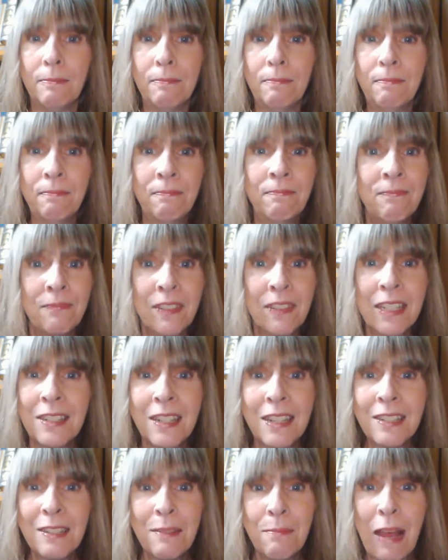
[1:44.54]
It
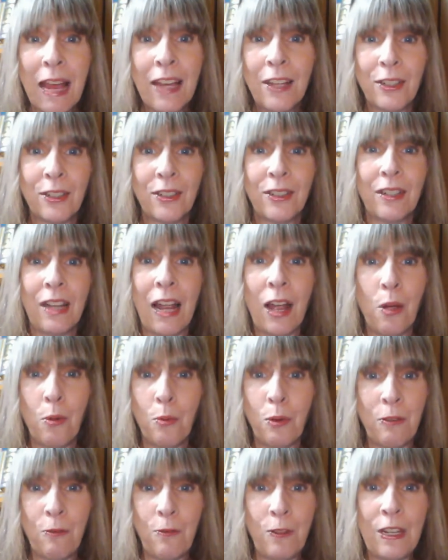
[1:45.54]
doesn't matter how
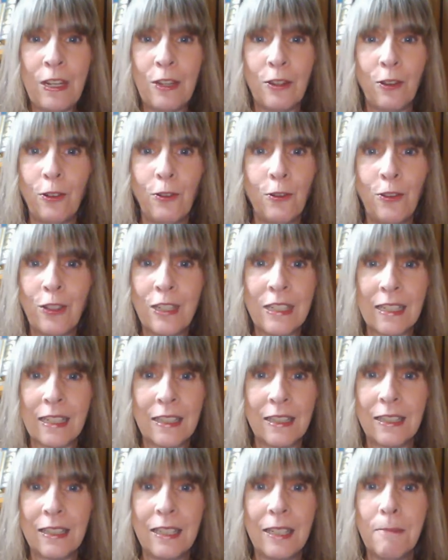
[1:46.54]
we feel
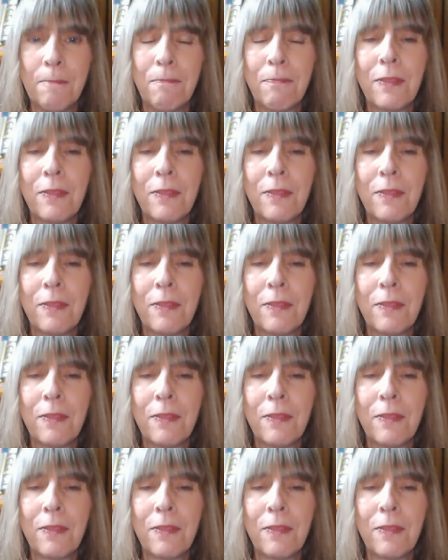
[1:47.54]
physically.